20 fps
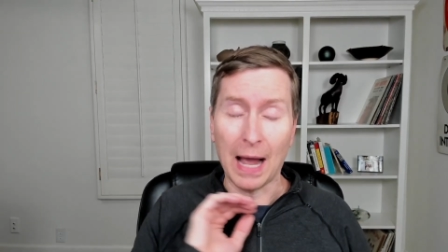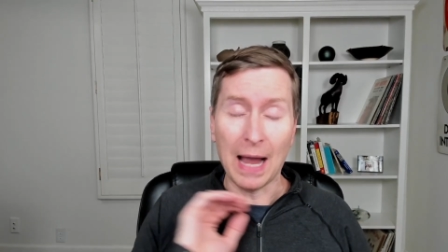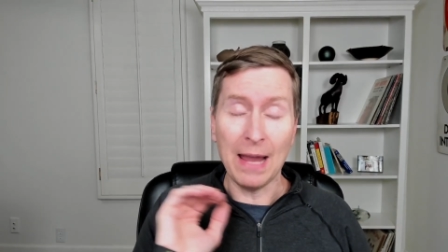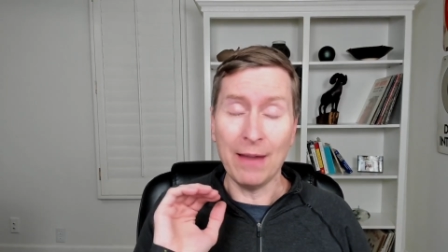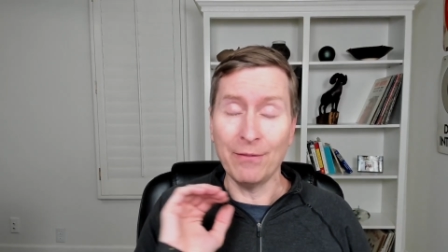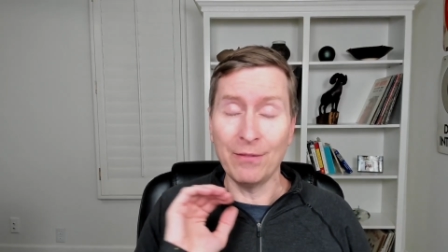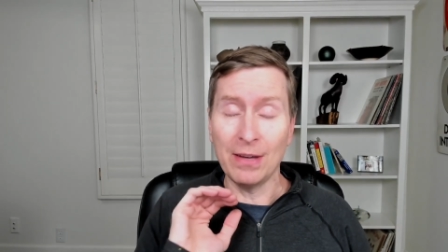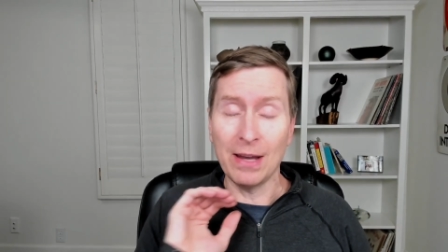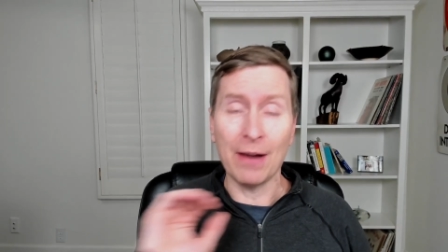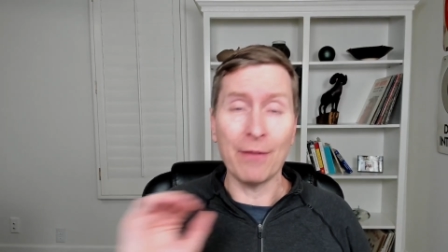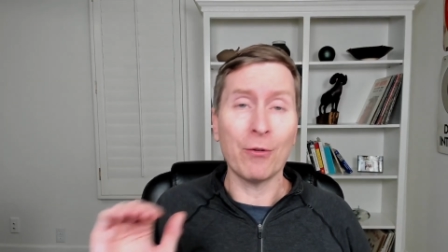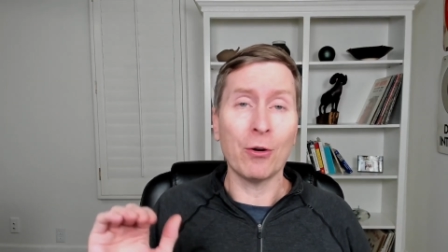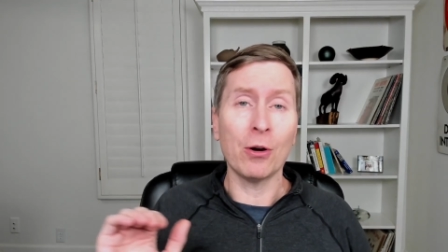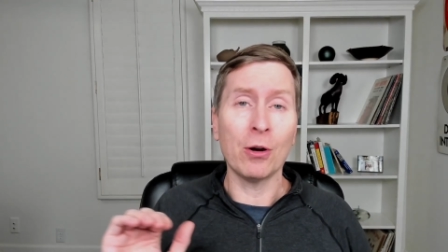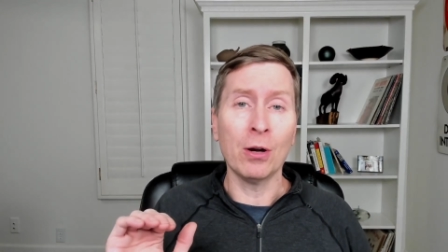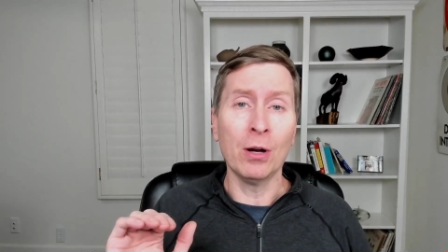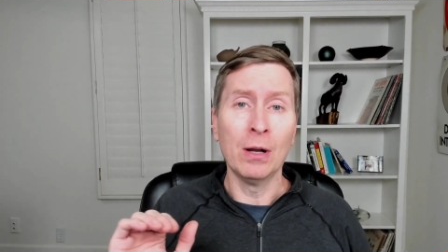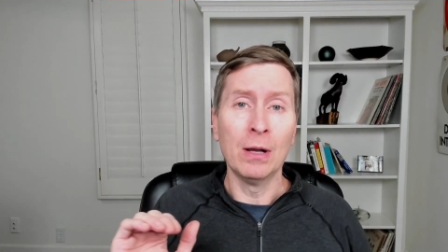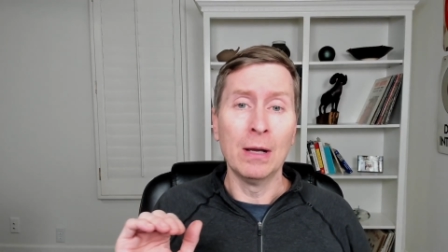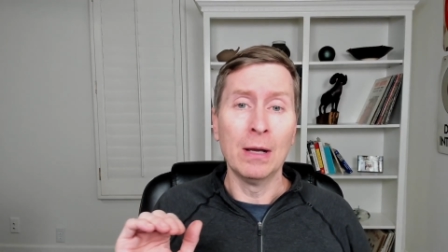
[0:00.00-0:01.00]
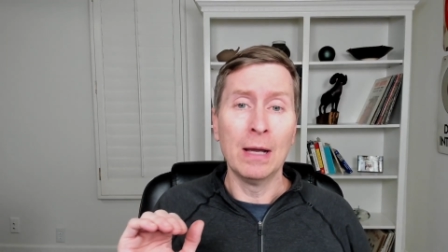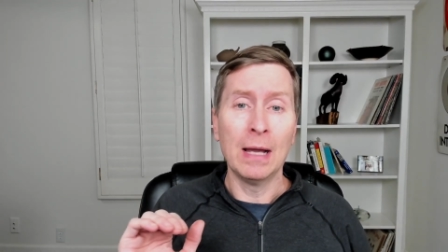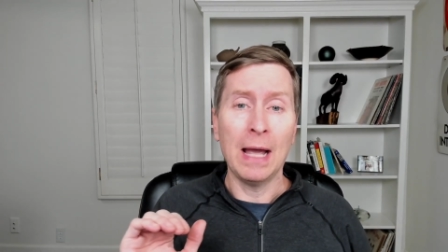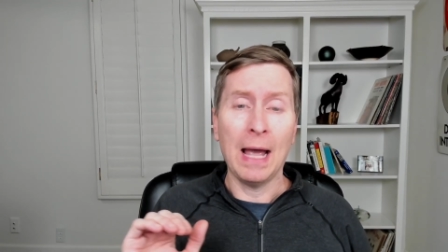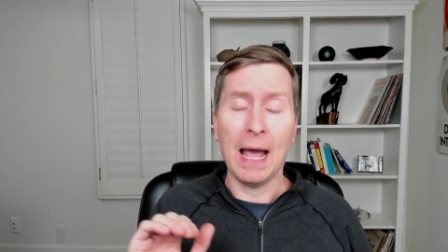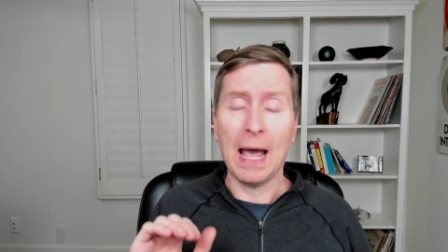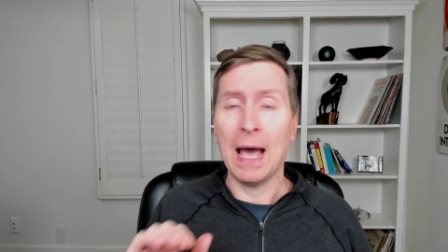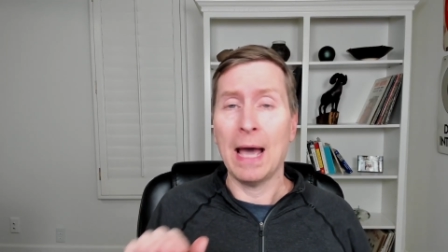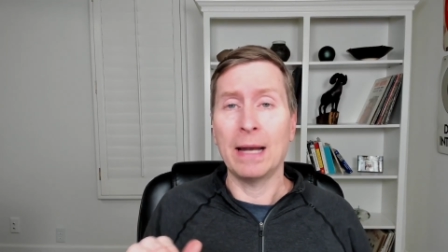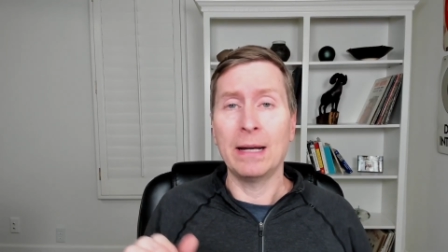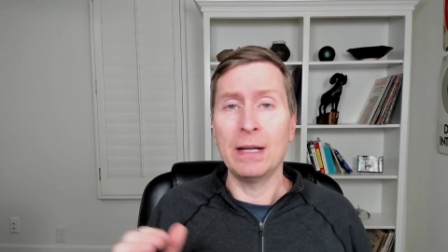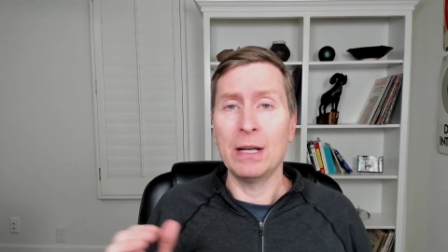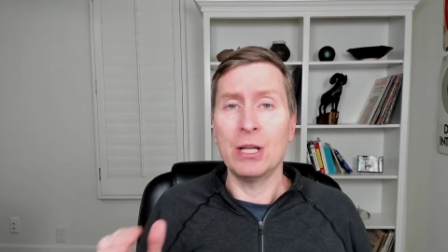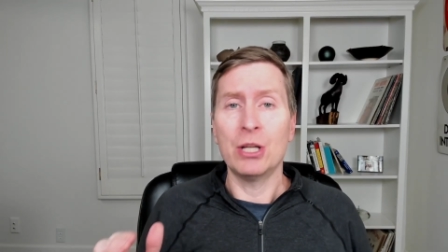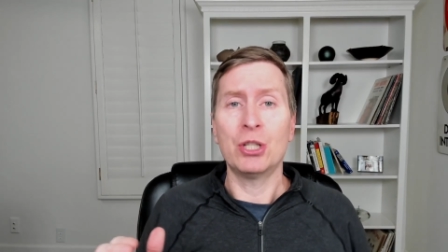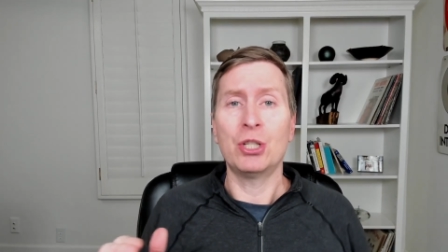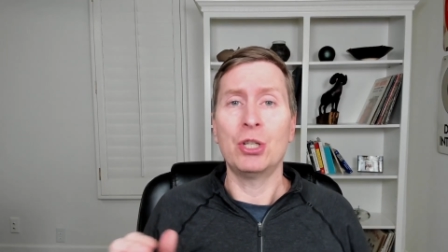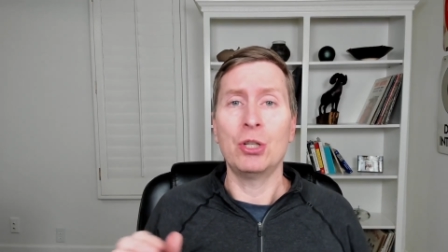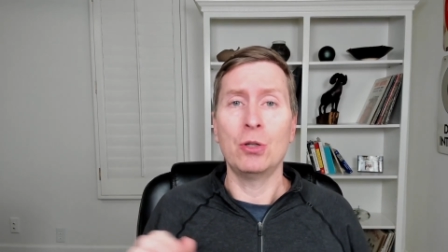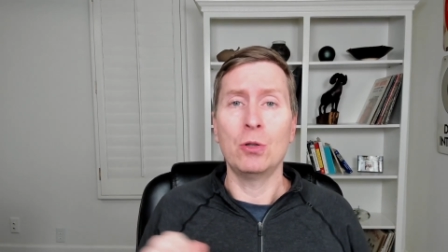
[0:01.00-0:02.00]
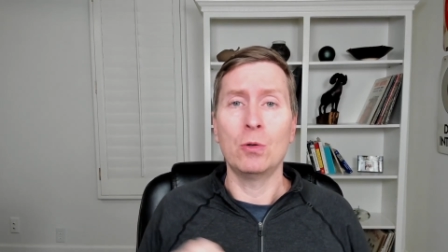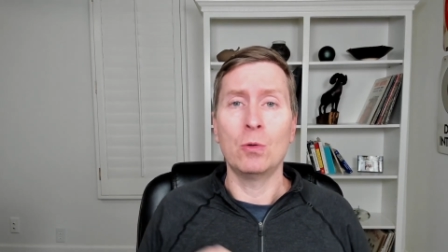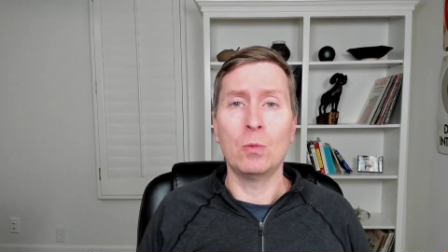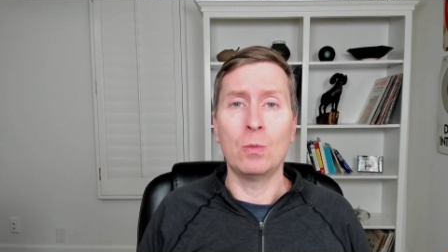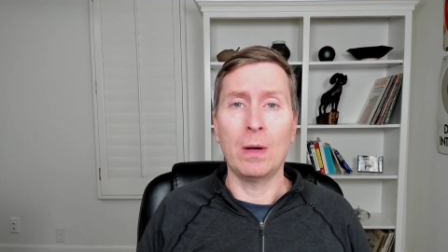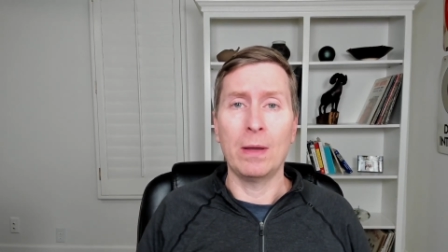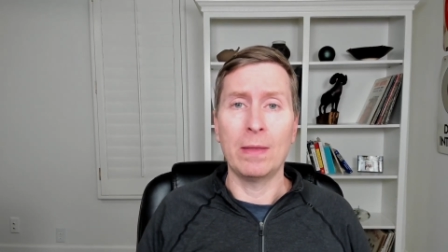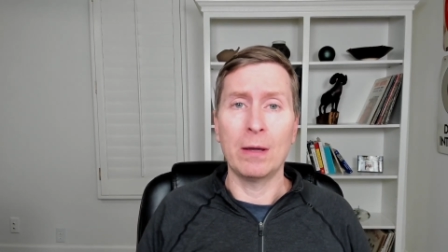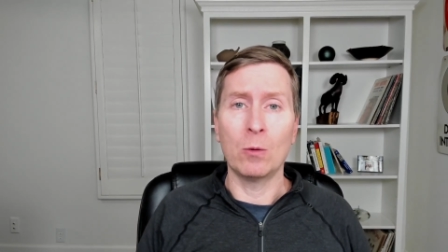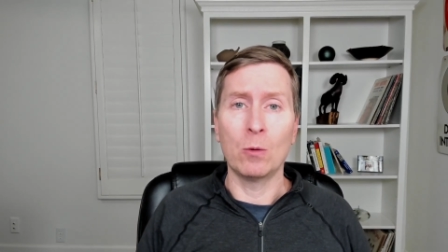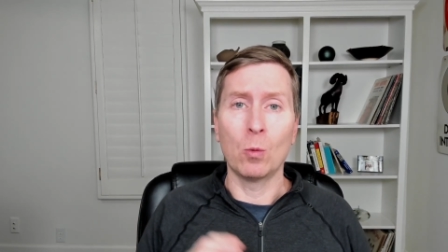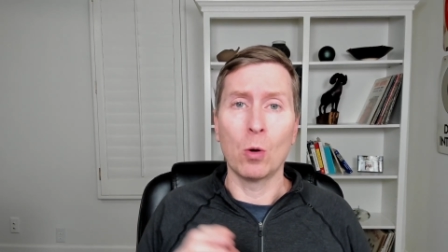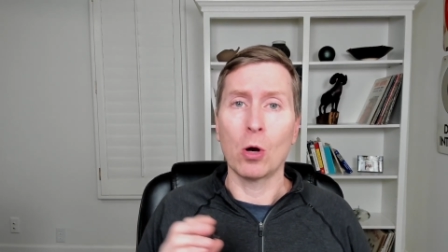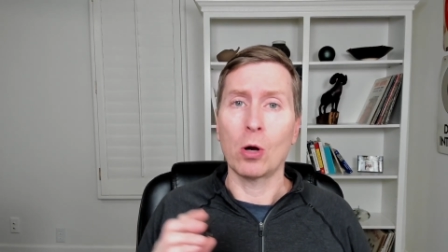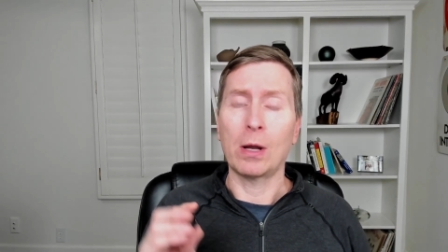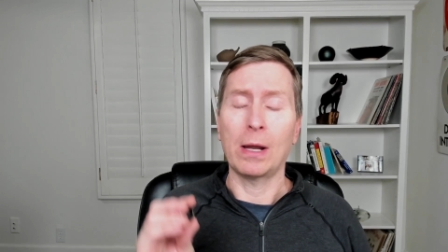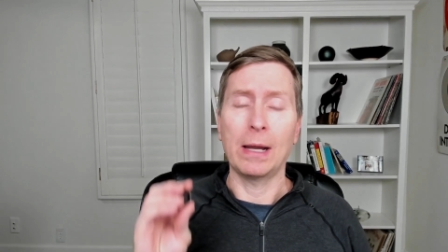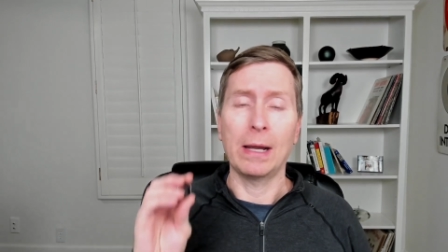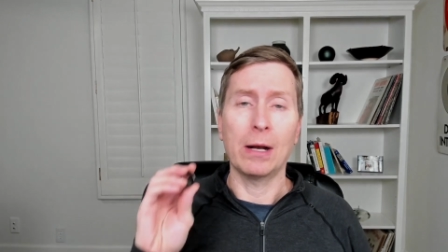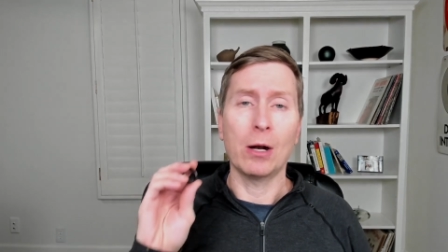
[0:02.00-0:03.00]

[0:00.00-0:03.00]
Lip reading: I have never had an issue with it working.